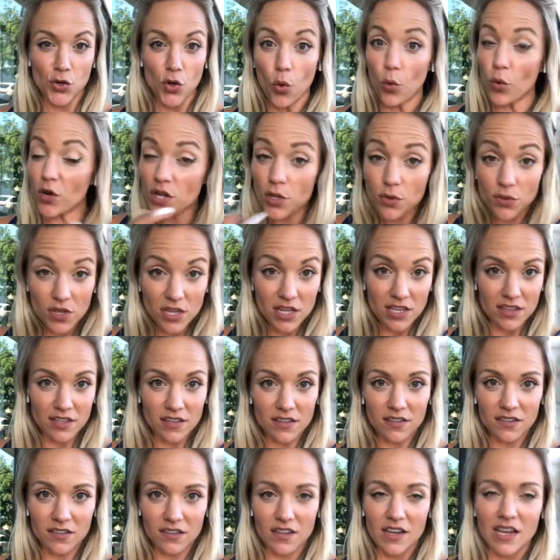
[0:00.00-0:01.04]
What do you think of
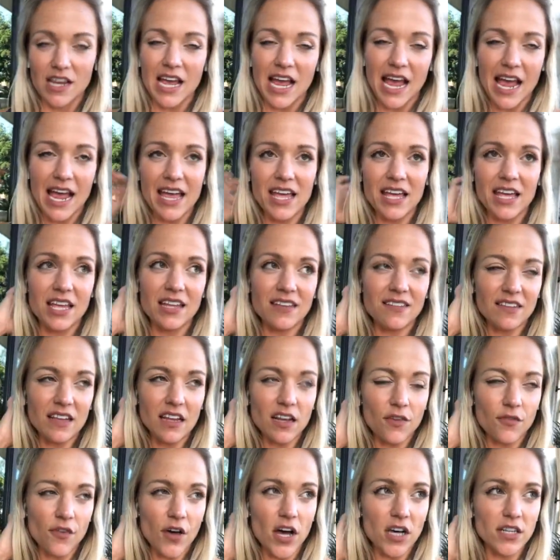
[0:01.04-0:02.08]
this? And instead
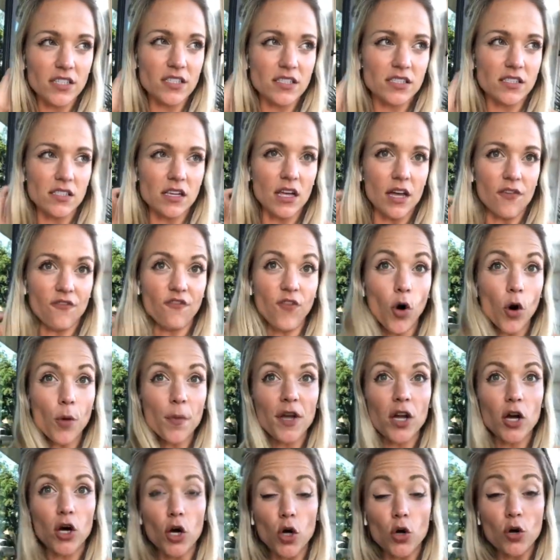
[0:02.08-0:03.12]
of us
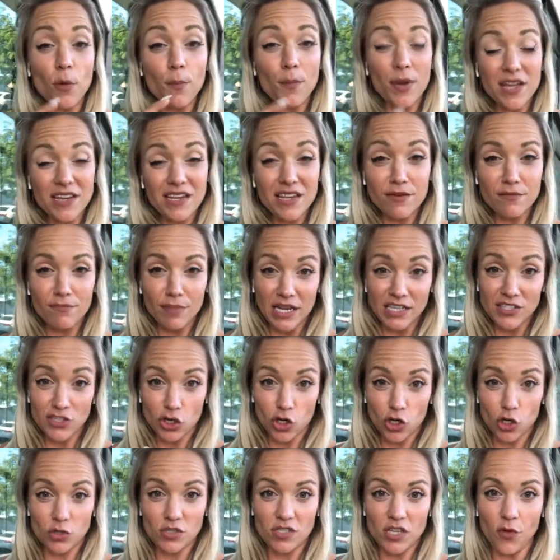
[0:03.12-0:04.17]
forming our own opinion based
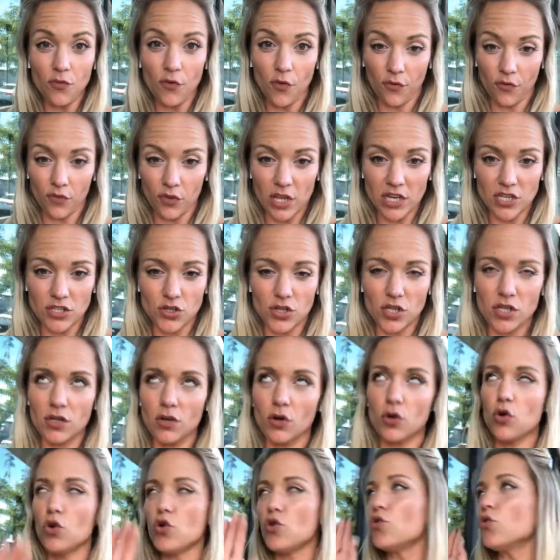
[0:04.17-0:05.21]
on our self-reflection,
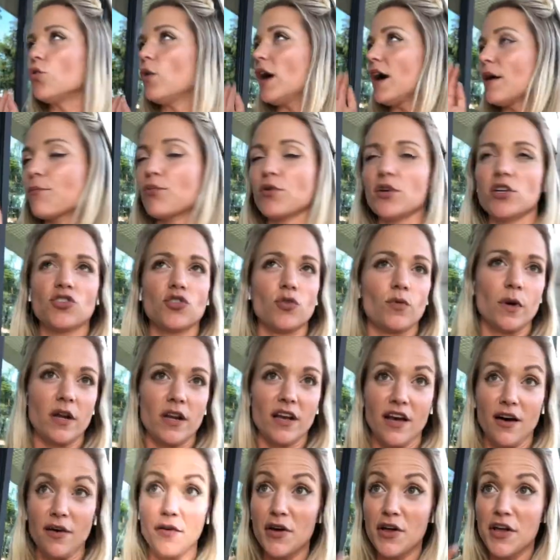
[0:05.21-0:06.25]
ooh, preaching right
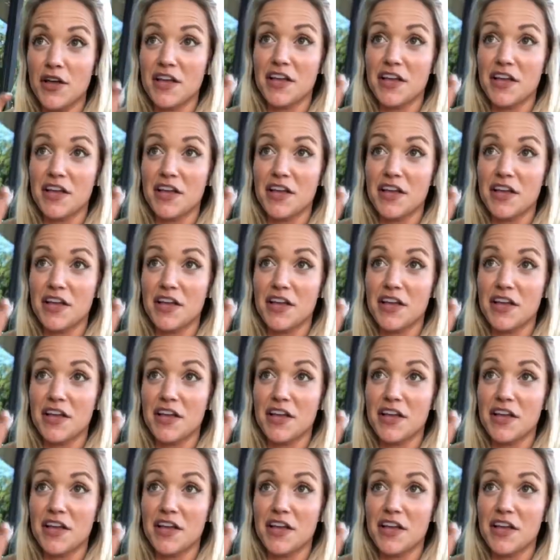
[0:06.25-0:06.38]
now.